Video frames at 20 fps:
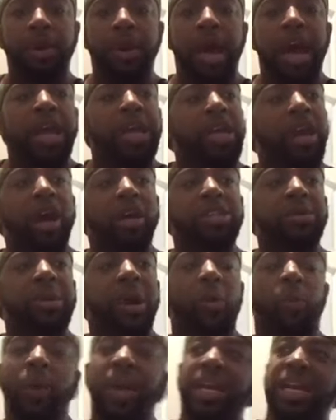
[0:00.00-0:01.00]
Y'all talk,
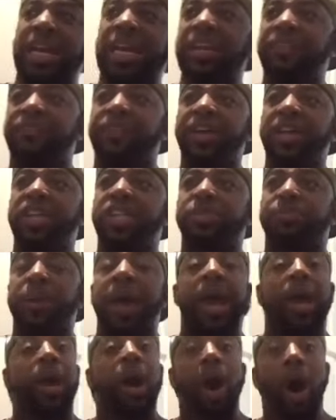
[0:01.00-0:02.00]
we need the village back.